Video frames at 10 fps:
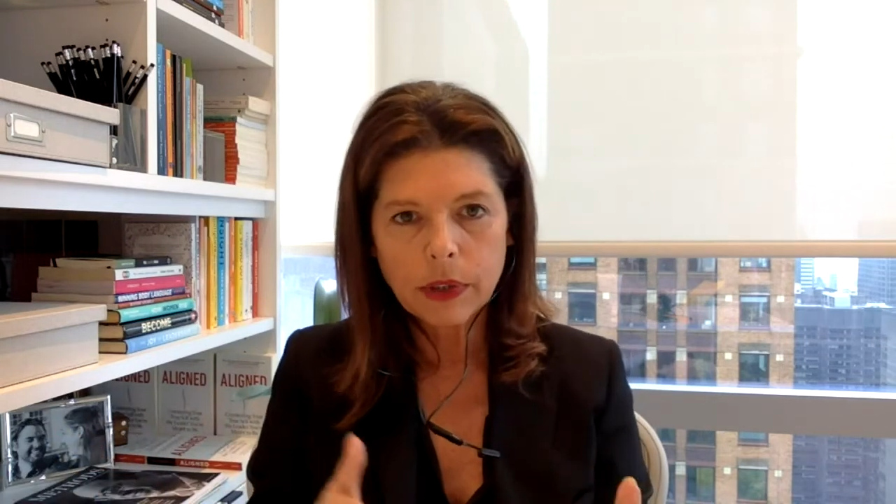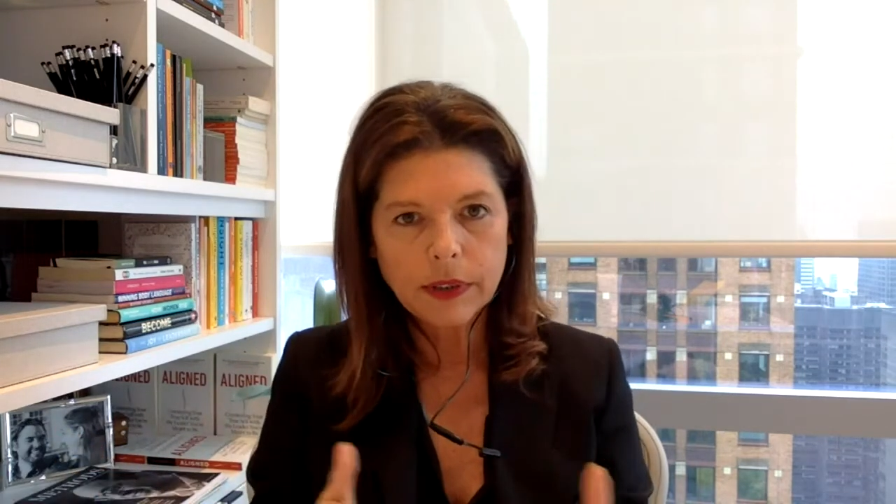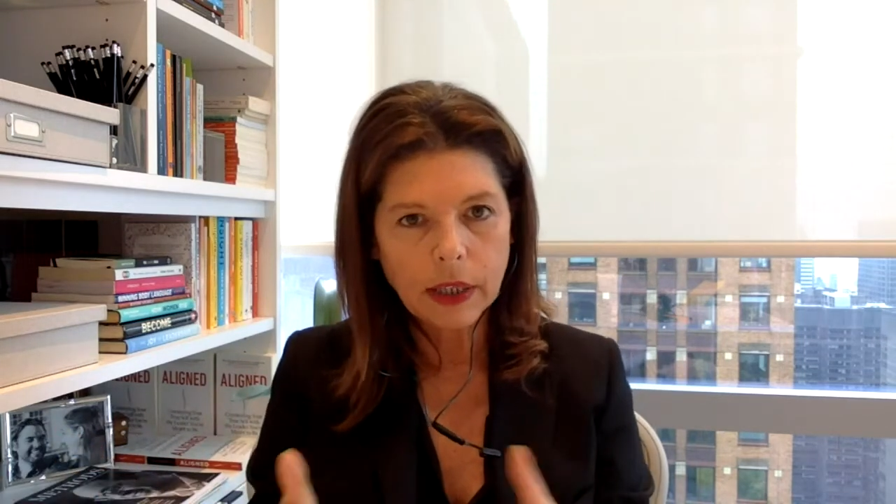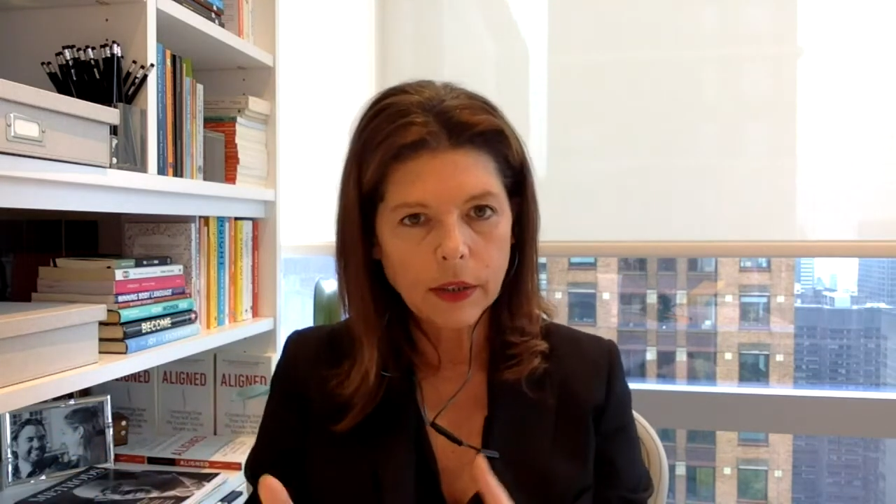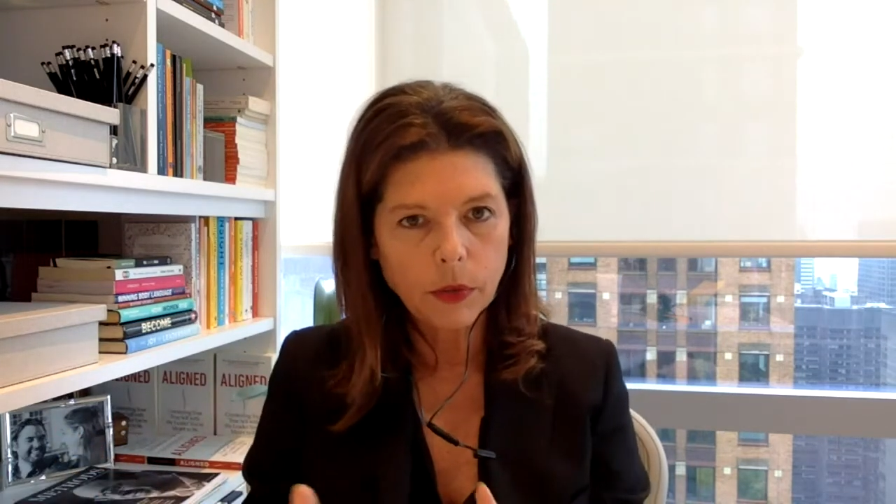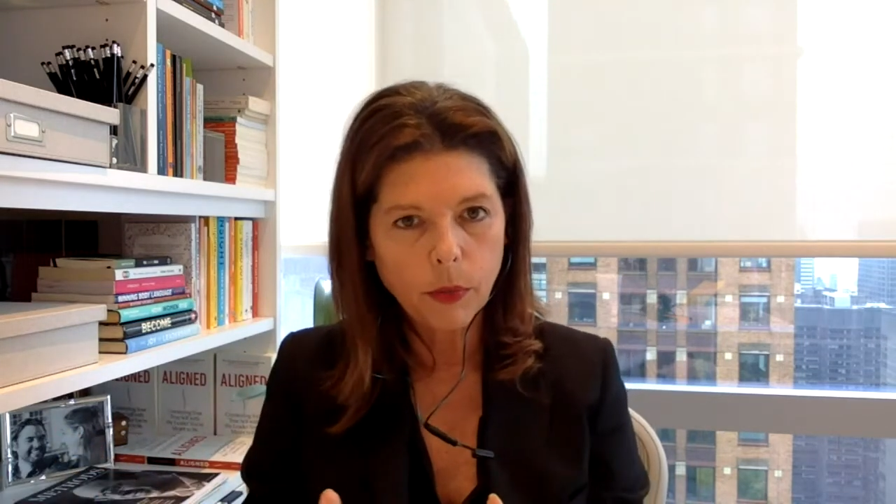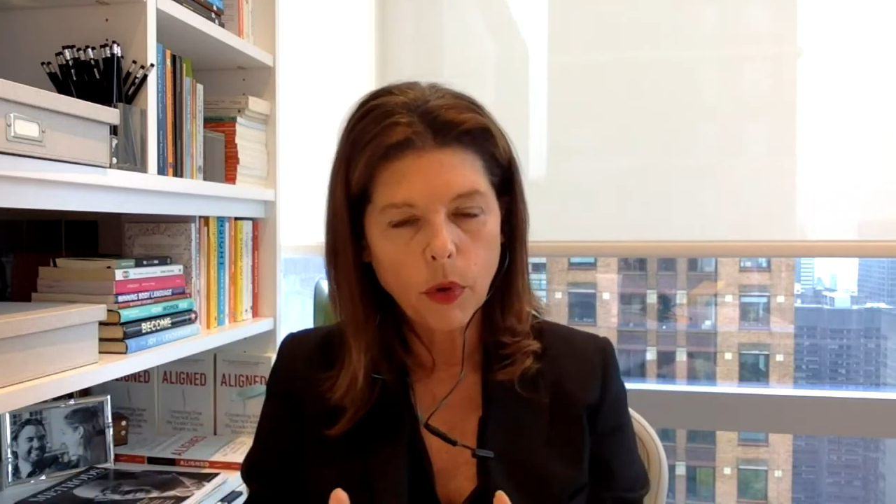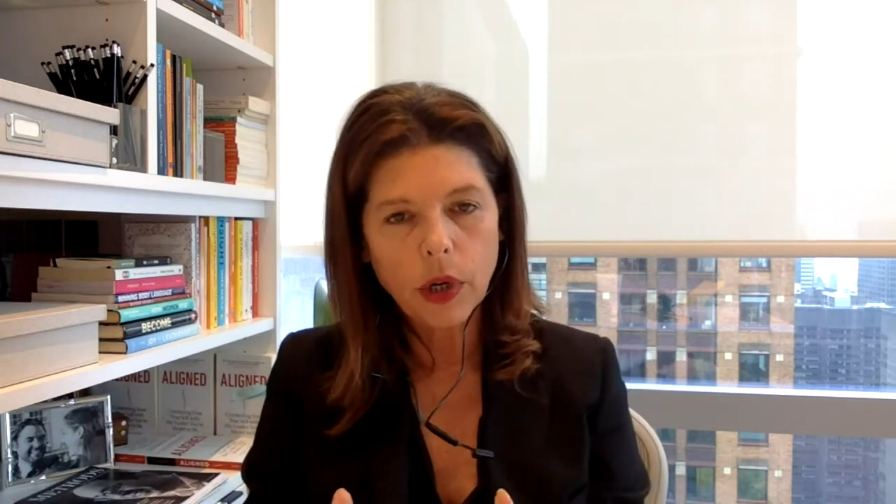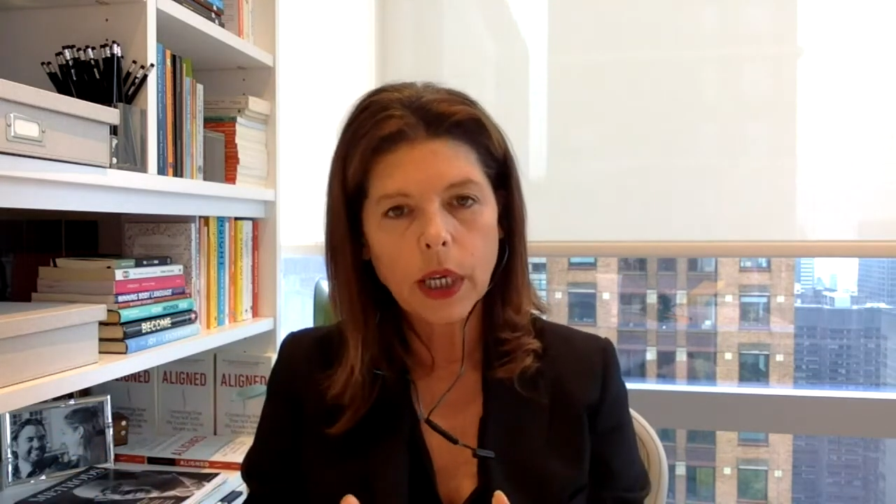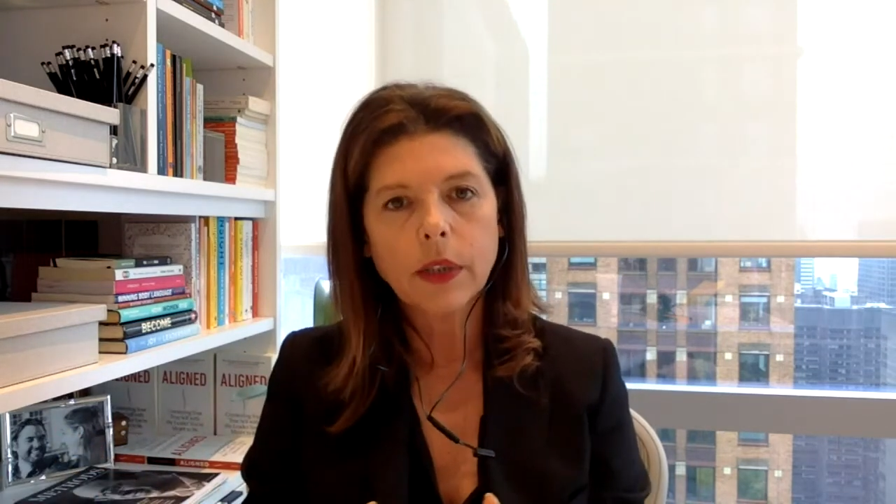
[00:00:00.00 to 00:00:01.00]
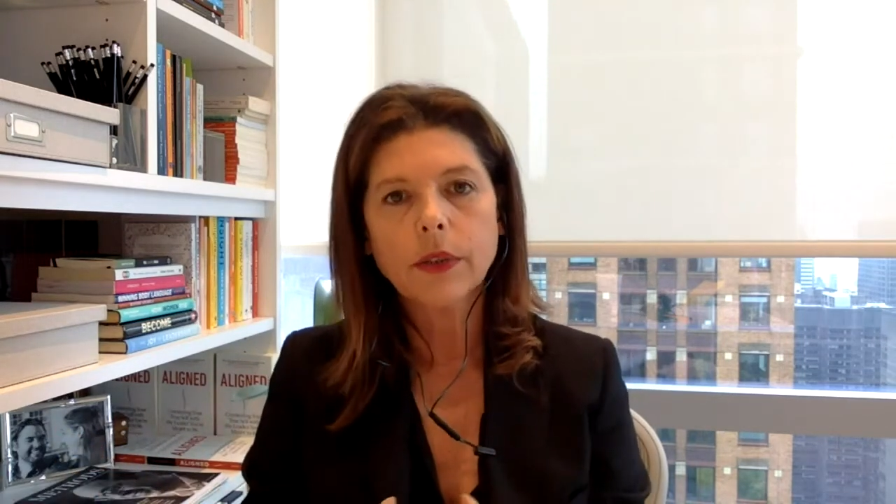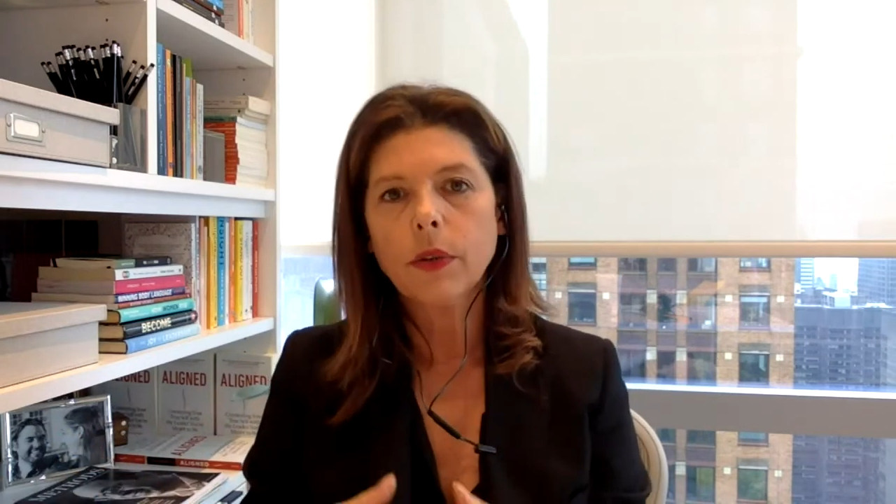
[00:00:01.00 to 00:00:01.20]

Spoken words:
you decide in the morning?